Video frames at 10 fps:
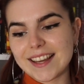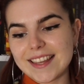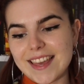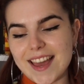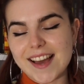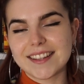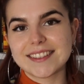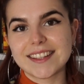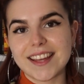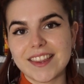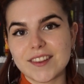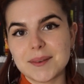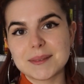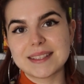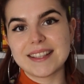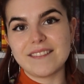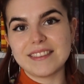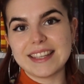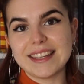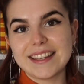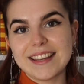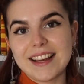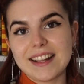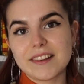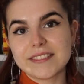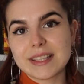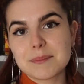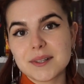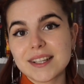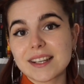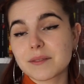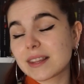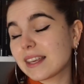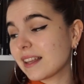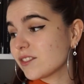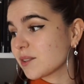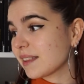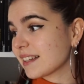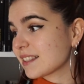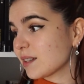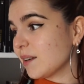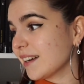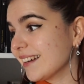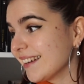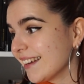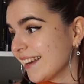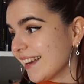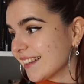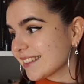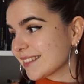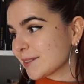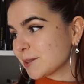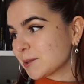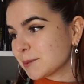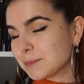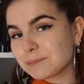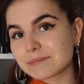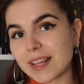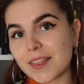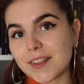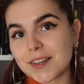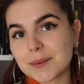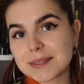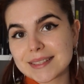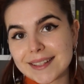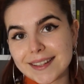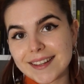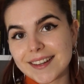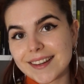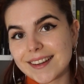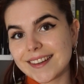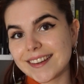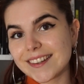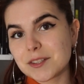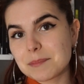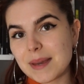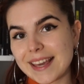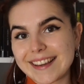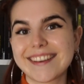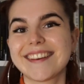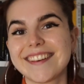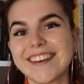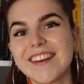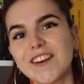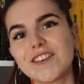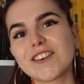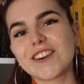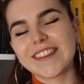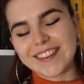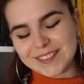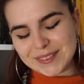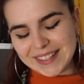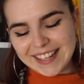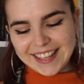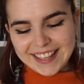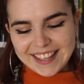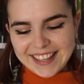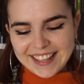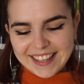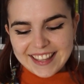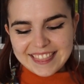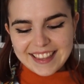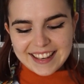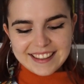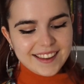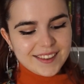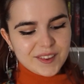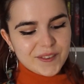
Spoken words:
yeah, I thought it was a lovely book, and I really enjoyed this song, and so I thought it was a good pick for this one. Then the